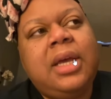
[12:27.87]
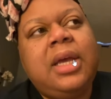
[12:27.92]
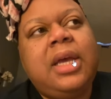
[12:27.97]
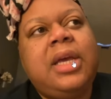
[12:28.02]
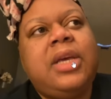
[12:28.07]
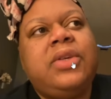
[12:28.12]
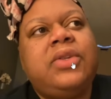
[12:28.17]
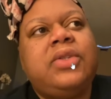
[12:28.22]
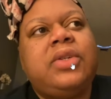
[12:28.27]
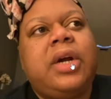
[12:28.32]
He
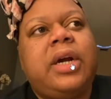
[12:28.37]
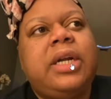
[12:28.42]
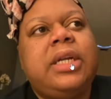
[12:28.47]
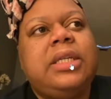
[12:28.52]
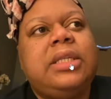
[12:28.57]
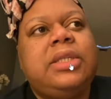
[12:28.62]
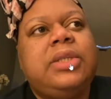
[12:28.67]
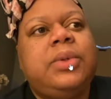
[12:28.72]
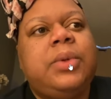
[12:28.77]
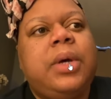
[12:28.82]
started
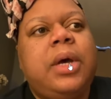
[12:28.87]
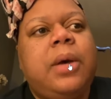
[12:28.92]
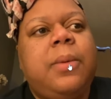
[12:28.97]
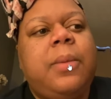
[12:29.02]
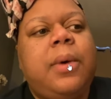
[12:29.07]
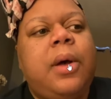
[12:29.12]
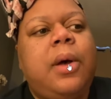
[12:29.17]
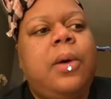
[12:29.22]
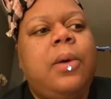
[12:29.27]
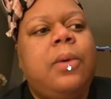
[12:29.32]
to come
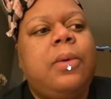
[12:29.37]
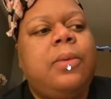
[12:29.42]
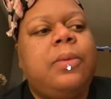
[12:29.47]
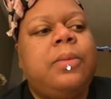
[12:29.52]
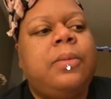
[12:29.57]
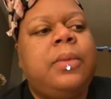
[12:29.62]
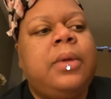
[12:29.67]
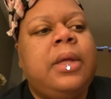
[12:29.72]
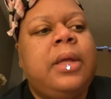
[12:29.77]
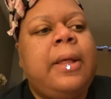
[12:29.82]

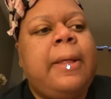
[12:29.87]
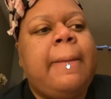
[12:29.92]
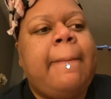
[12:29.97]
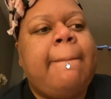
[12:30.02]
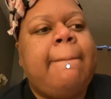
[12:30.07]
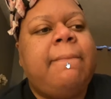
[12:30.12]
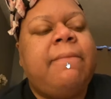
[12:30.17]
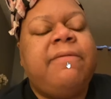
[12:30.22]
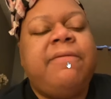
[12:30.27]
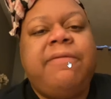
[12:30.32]
home
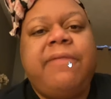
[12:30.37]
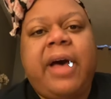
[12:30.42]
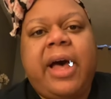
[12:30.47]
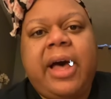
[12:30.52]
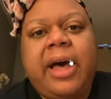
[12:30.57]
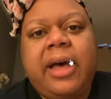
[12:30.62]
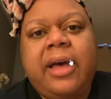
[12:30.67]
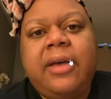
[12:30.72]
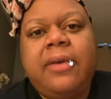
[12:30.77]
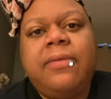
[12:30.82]

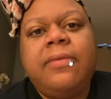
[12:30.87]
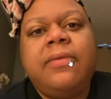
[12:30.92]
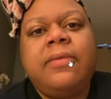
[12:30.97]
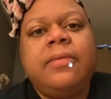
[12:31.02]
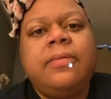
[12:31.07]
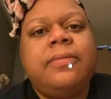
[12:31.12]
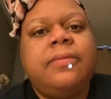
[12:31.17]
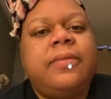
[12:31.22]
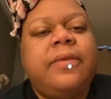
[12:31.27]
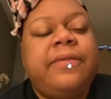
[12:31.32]
five,
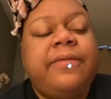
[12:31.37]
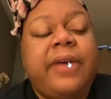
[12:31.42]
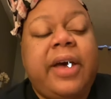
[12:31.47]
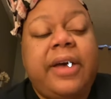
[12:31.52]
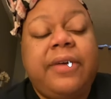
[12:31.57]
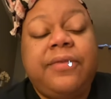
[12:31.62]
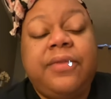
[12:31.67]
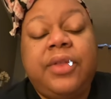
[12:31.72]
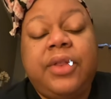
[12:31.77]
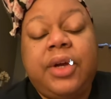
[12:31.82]

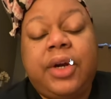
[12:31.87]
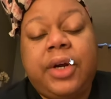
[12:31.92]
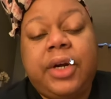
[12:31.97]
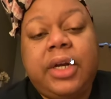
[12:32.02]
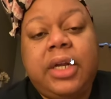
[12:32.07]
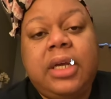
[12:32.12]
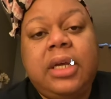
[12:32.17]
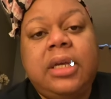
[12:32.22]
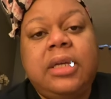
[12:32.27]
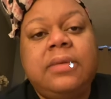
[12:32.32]
five
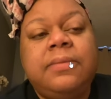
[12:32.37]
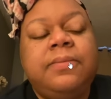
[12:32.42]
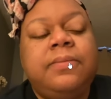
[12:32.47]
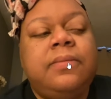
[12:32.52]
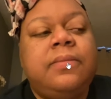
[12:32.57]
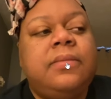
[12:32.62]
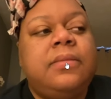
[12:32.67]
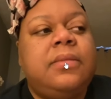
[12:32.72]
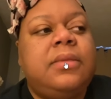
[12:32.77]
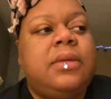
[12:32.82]
thirty,
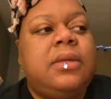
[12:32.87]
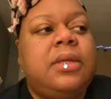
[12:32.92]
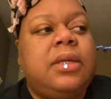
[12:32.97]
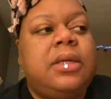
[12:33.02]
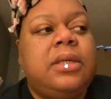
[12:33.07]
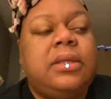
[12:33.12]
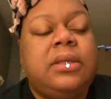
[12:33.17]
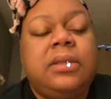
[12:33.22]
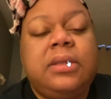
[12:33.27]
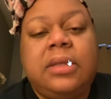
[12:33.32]

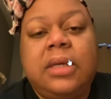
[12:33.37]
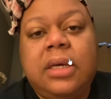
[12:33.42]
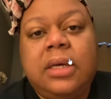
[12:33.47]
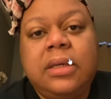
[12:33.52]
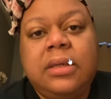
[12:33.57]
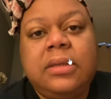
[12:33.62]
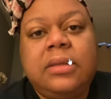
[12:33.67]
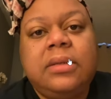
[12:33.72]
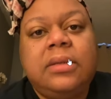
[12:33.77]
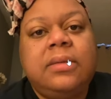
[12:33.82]

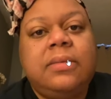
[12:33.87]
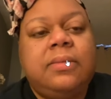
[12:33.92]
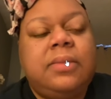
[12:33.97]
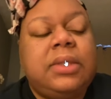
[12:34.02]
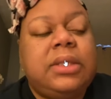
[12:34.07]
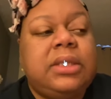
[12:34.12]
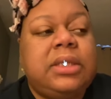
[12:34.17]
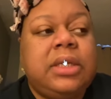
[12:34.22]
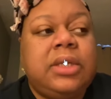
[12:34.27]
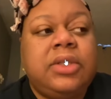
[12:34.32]
six,
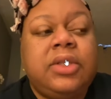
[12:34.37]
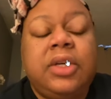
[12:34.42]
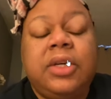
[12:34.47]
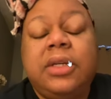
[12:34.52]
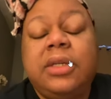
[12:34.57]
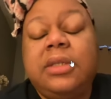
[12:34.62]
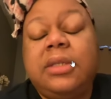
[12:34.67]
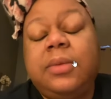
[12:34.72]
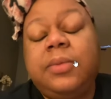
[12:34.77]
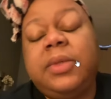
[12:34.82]
six thirty,
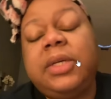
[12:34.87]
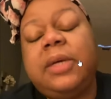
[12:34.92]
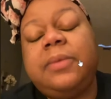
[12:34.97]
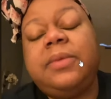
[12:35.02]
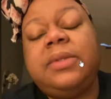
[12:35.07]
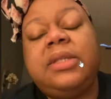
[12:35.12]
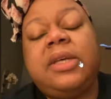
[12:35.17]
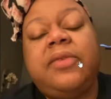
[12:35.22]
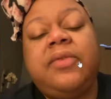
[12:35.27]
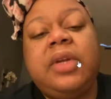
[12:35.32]
sometimes
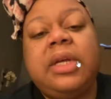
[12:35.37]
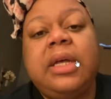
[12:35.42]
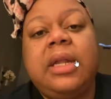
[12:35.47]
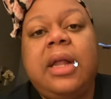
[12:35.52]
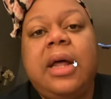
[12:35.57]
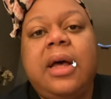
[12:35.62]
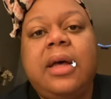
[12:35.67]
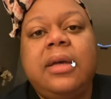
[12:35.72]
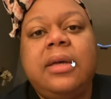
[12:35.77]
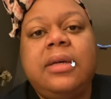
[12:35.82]
seven
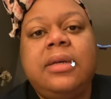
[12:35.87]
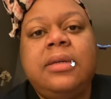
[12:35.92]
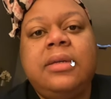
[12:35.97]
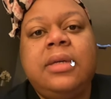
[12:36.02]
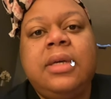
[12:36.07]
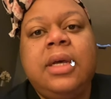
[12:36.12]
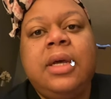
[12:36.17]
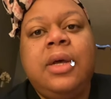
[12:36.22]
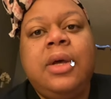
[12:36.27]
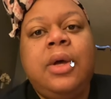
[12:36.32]
o'clock,
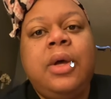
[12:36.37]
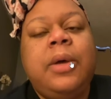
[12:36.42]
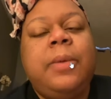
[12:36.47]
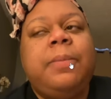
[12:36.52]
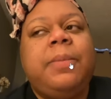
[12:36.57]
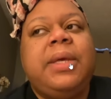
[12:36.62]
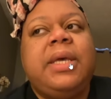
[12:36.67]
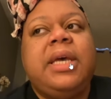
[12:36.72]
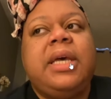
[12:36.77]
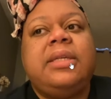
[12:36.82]

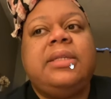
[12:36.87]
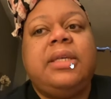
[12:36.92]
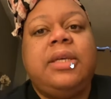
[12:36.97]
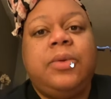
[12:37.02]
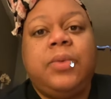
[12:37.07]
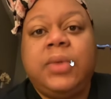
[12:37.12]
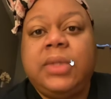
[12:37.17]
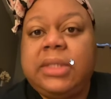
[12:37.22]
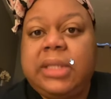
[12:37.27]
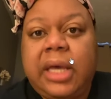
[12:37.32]
because he
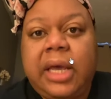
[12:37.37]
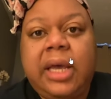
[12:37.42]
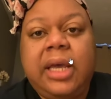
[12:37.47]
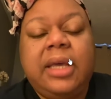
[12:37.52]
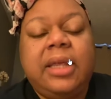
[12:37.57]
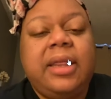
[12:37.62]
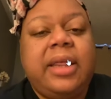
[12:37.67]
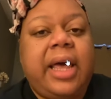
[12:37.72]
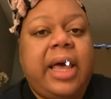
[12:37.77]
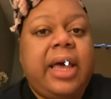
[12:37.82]
was saying
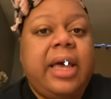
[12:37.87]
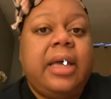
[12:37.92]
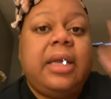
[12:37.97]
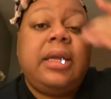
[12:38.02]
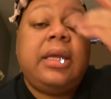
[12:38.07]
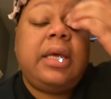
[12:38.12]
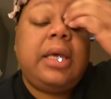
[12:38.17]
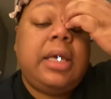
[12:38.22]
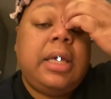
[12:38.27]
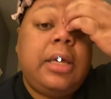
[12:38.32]
that
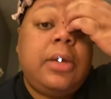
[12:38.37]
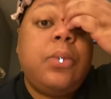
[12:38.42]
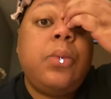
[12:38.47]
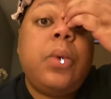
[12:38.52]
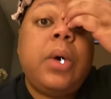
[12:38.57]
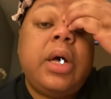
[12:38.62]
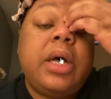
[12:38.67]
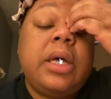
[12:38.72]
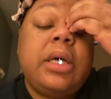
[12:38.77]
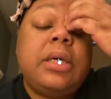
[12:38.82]
he
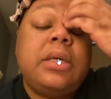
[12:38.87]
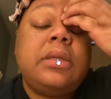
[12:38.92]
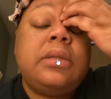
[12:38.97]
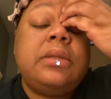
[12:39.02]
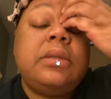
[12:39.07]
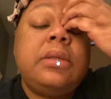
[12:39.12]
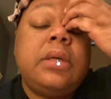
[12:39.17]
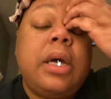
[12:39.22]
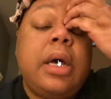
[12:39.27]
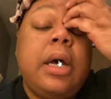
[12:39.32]

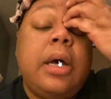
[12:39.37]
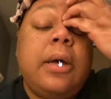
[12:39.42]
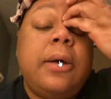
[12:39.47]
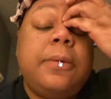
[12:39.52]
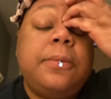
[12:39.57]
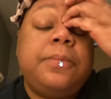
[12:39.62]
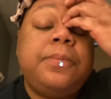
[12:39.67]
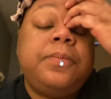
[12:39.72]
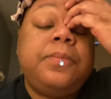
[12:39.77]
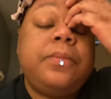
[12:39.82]
was
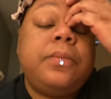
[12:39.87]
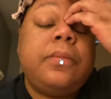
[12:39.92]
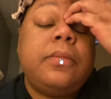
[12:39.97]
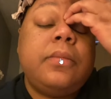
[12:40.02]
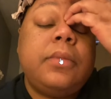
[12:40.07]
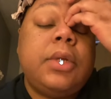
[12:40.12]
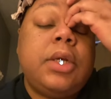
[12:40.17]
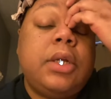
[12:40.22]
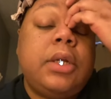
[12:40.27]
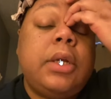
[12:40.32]
um,
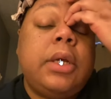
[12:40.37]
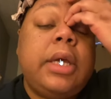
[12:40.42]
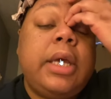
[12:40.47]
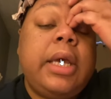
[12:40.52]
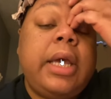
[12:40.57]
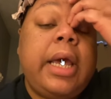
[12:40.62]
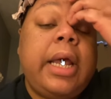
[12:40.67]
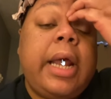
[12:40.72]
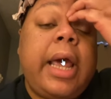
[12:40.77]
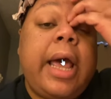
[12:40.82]
looking
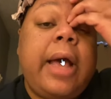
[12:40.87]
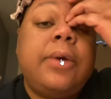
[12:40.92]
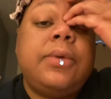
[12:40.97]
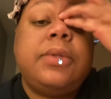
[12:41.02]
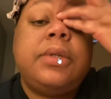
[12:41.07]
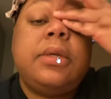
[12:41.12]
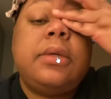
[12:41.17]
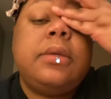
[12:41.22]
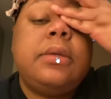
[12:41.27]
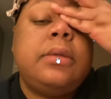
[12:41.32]
at
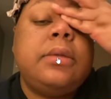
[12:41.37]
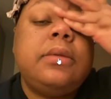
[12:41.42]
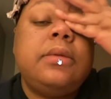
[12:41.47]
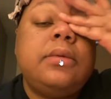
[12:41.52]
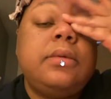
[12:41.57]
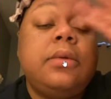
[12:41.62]
houses